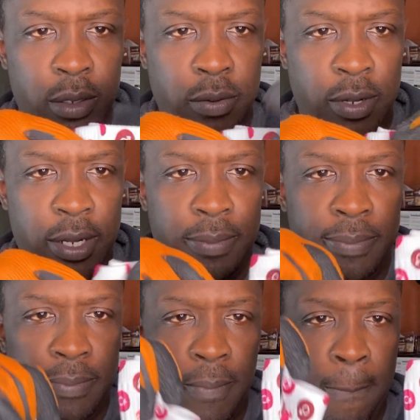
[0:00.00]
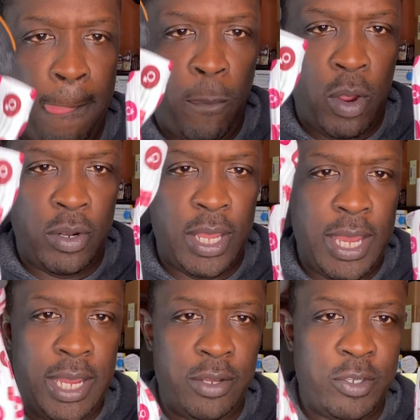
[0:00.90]
Right, around the
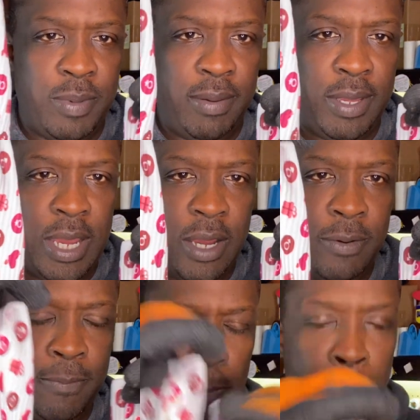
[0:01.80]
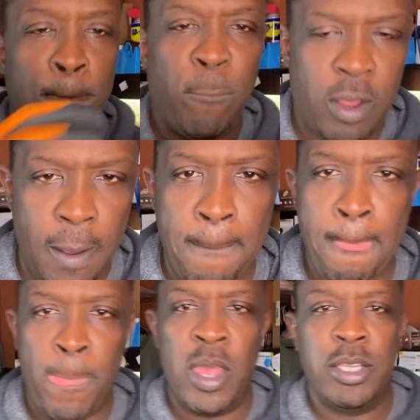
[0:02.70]
house, maybe out. Okay,
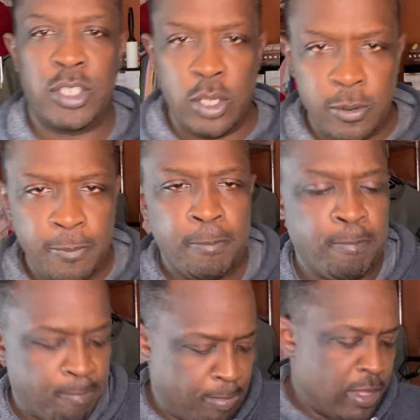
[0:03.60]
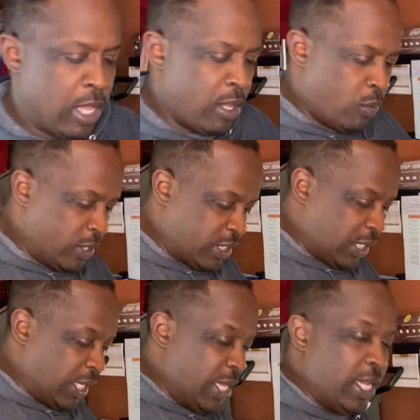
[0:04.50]
so once
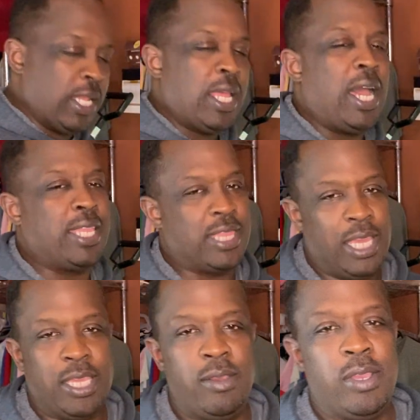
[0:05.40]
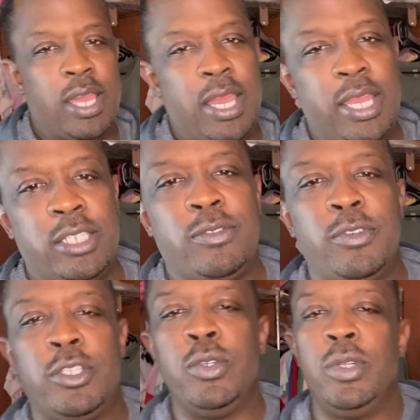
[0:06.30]
again, I thank you guys for
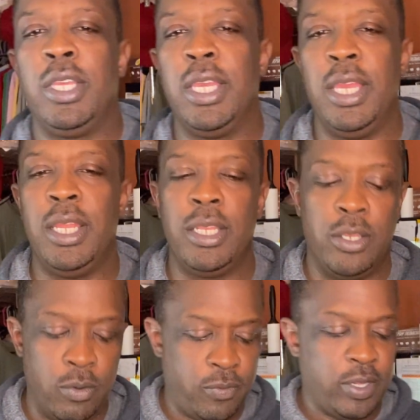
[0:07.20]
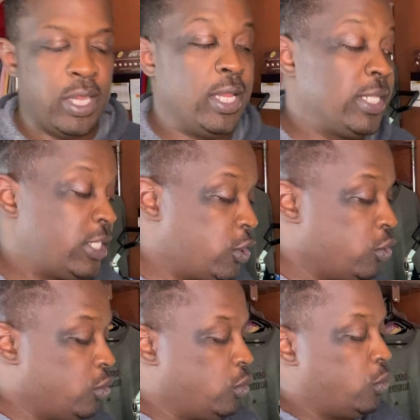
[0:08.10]
tuning in. Don't forget
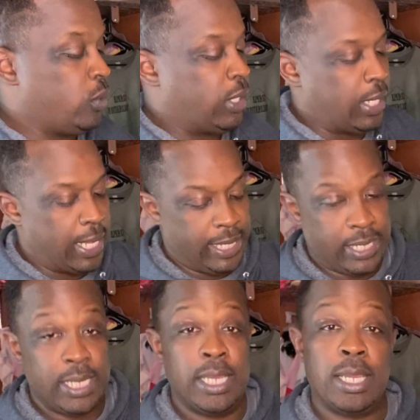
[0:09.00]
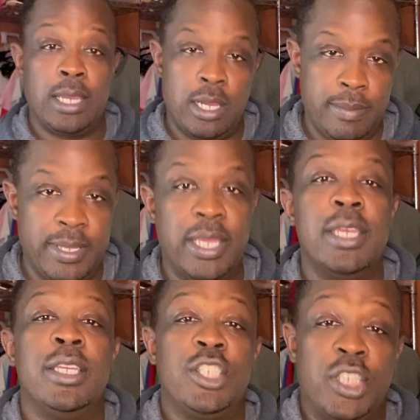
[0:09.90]
to like, comment,
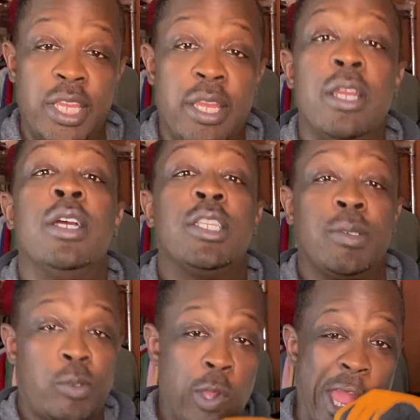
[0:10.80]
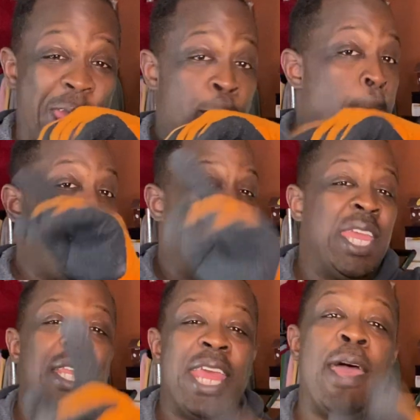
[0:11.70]
share, subscribe,
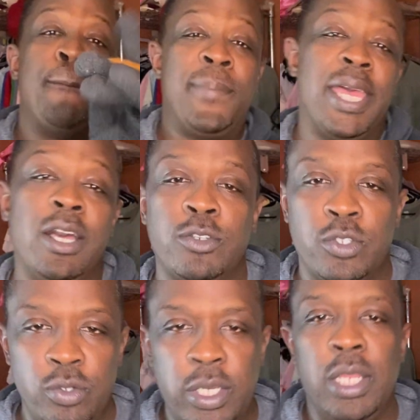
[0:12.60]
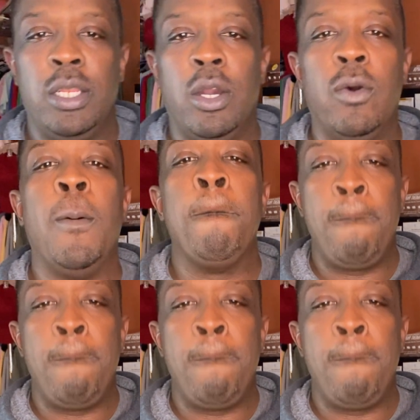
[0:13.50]
hit that bell so you can know